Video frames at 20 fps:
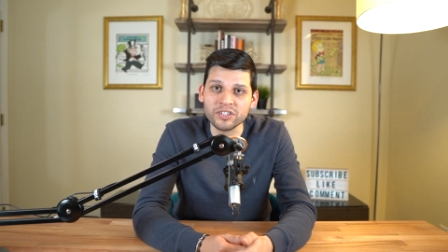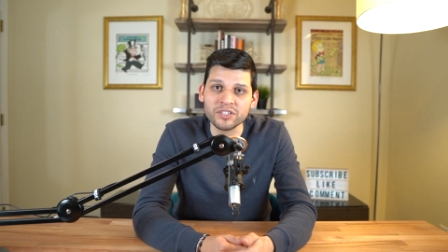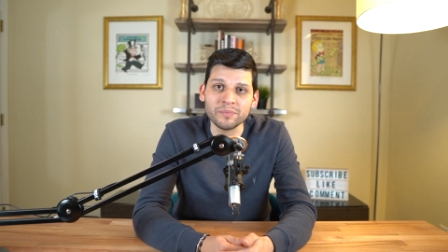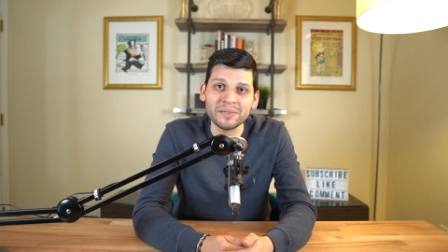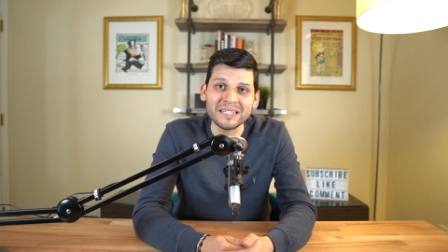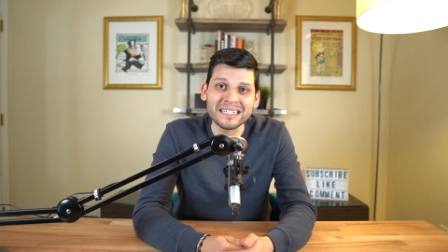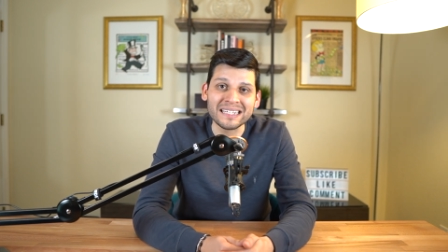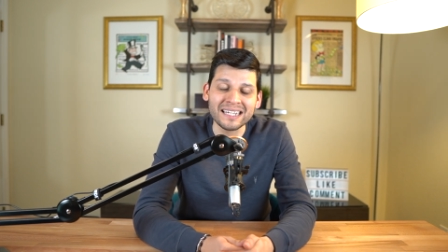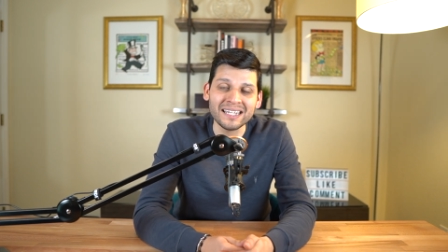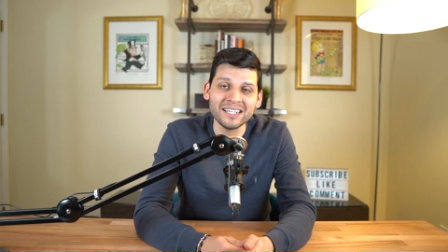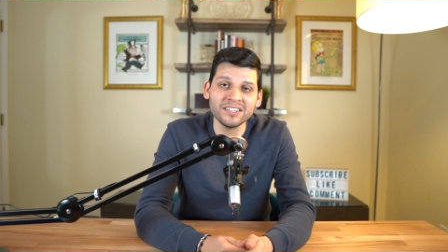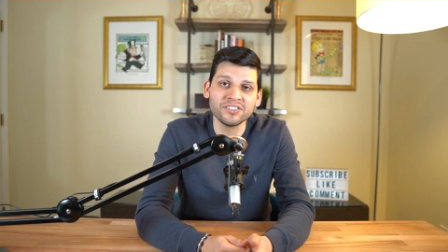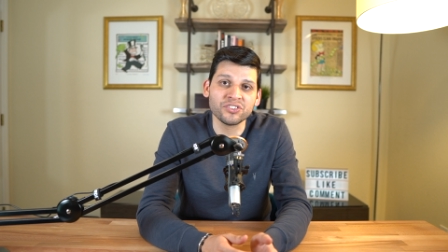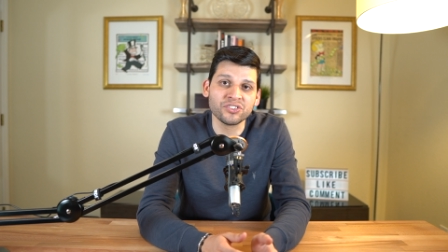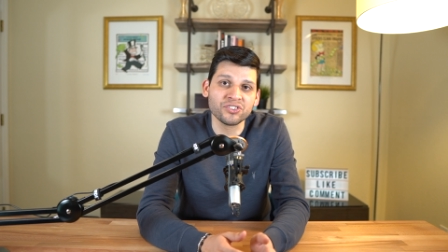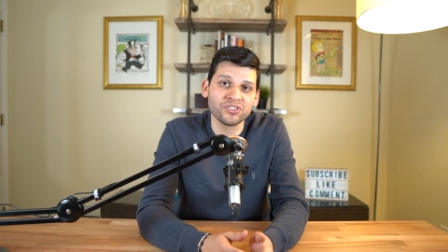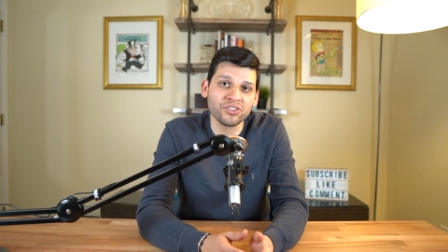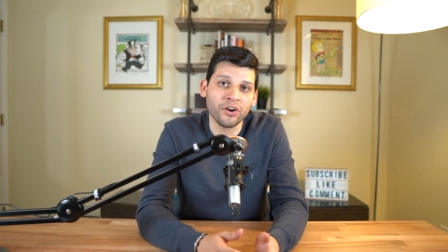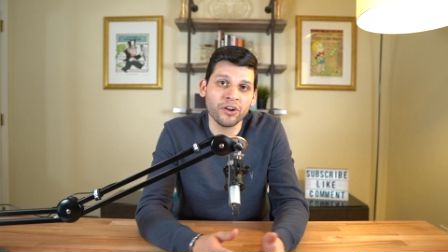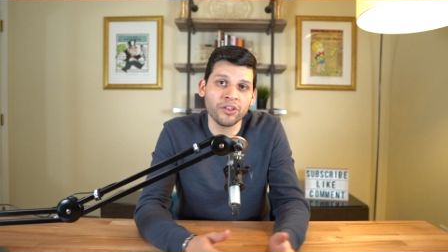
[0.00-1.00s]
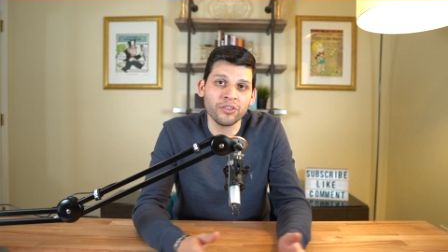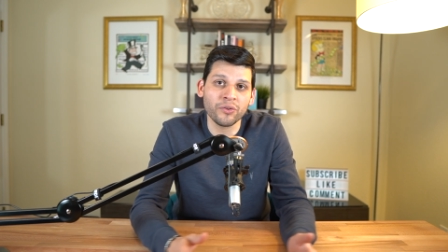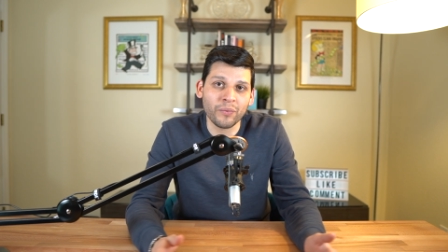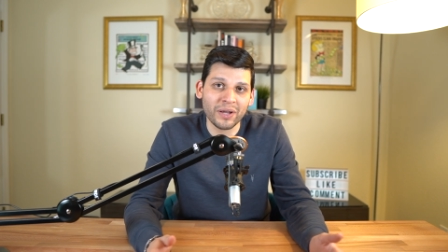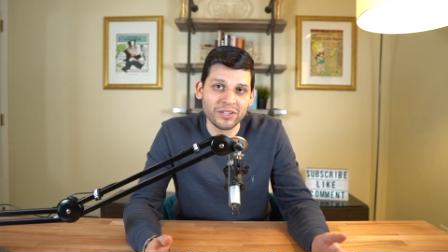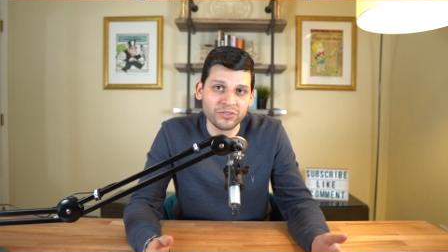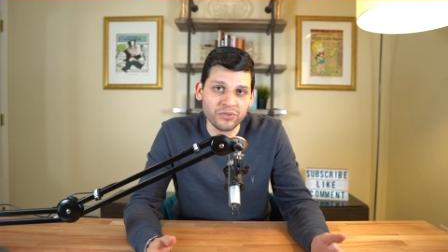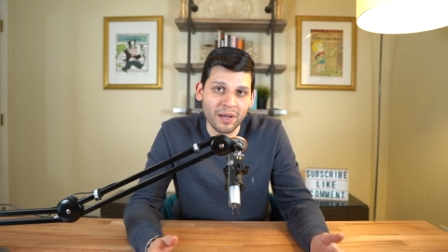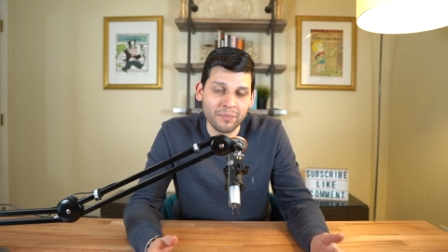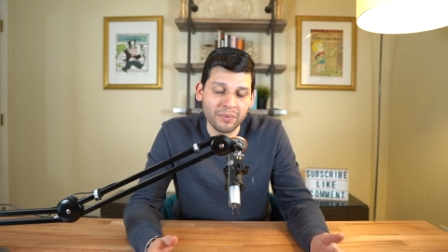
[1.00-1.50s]
to be key to starting the
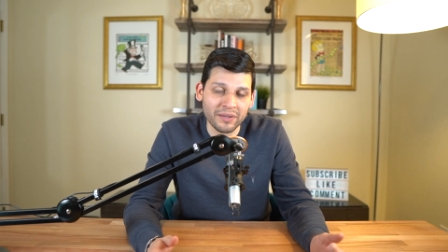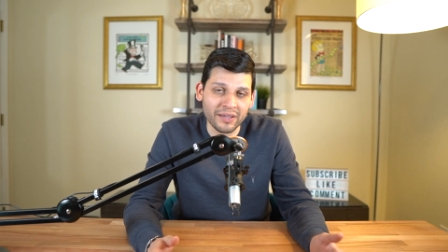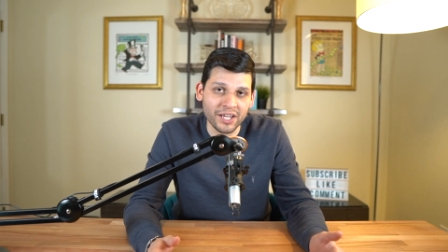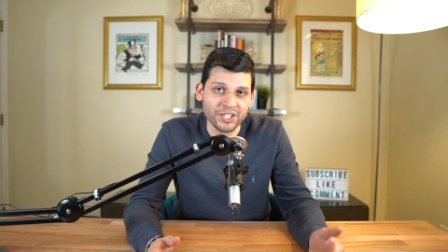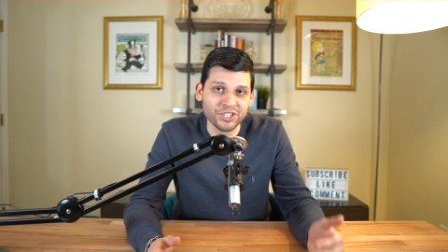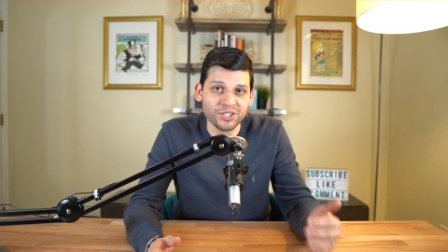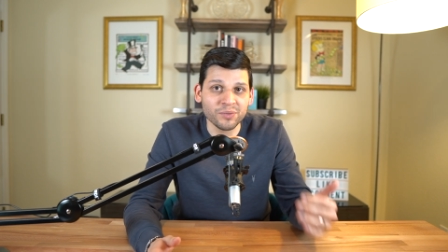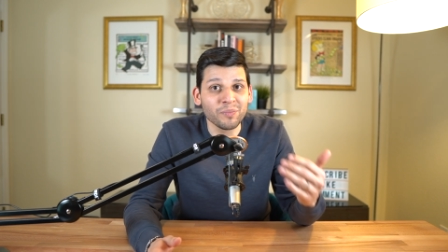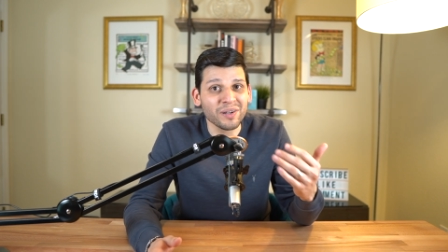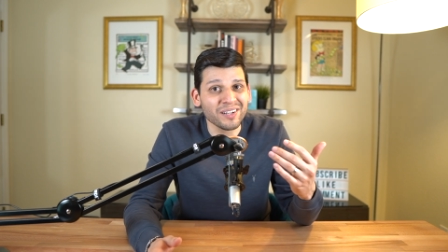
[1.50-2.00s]
rental application,